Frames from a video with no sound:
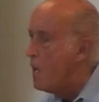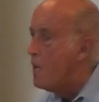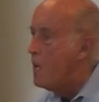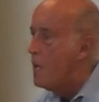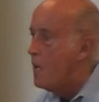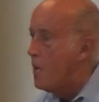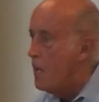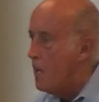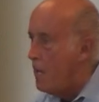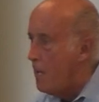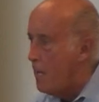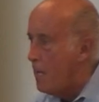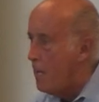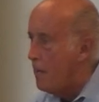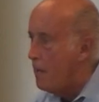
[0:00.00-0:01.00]
he just doesn't, he
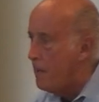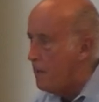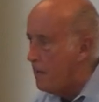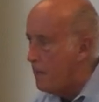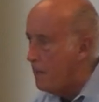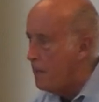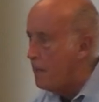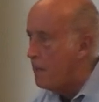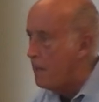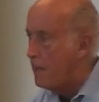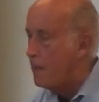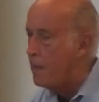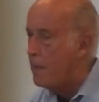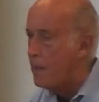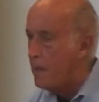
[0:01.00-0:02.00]
doesn't end there.
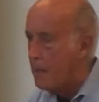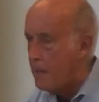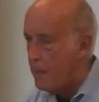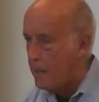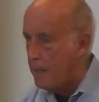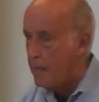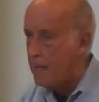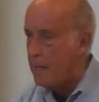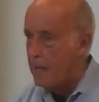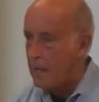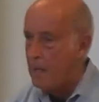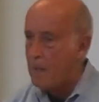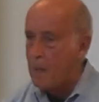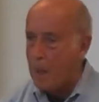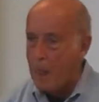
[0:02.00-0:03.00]
He keeps going,
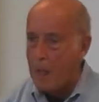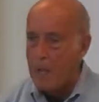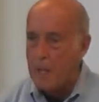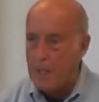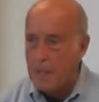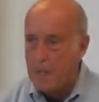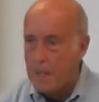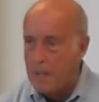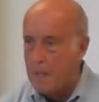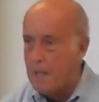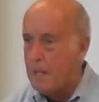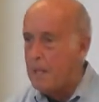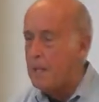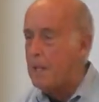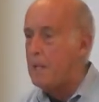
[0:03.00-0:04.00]
right?
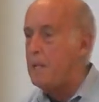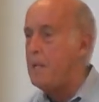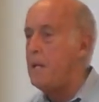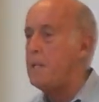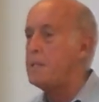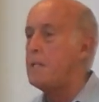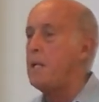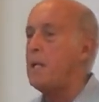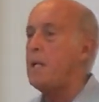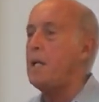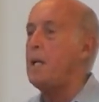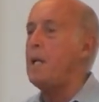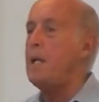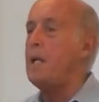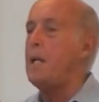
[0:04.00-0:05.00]

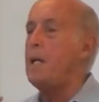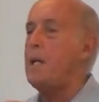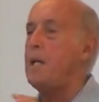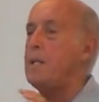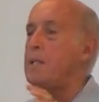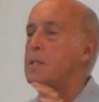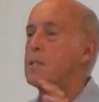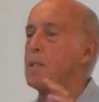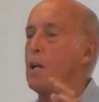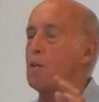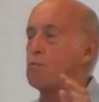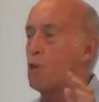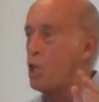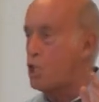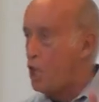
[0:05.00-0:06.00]
Nietzsche is a
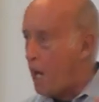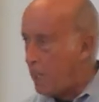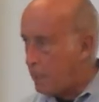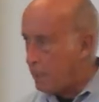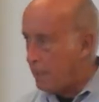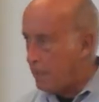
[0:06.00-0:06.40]
Rorschach.